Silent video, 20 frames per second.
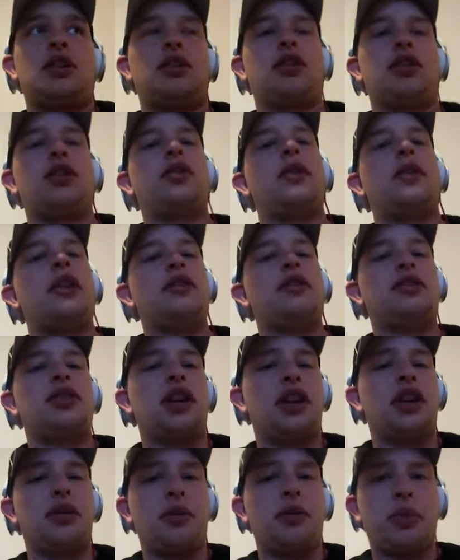turnaround
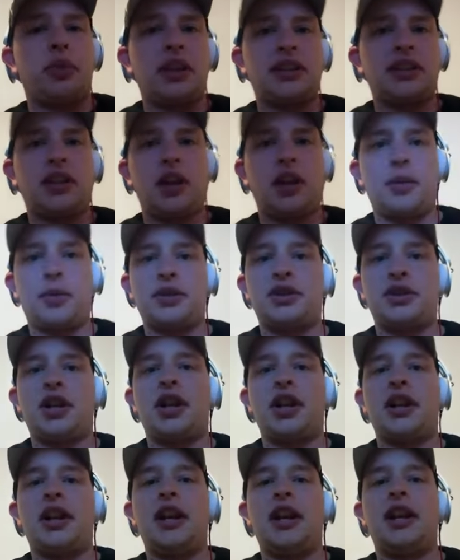started when Bryce Harper
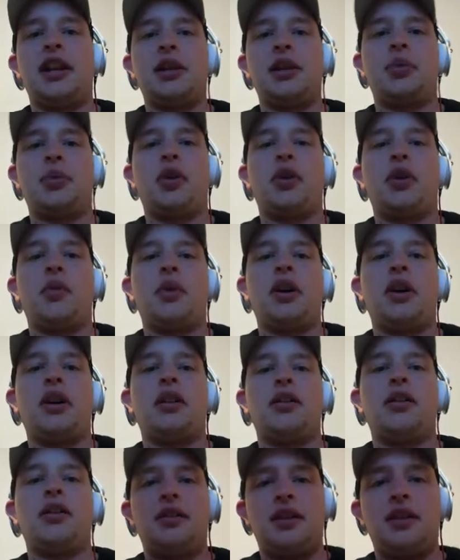started hitting the ball
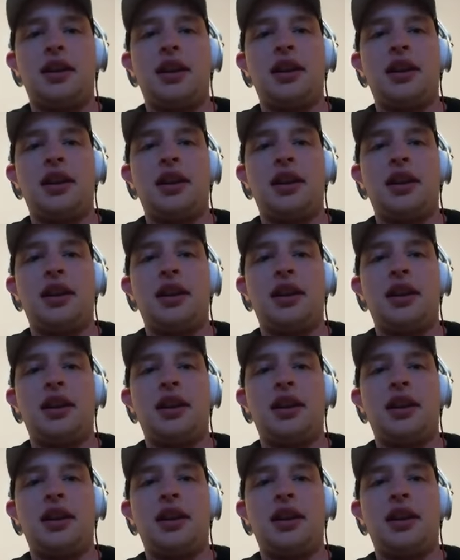well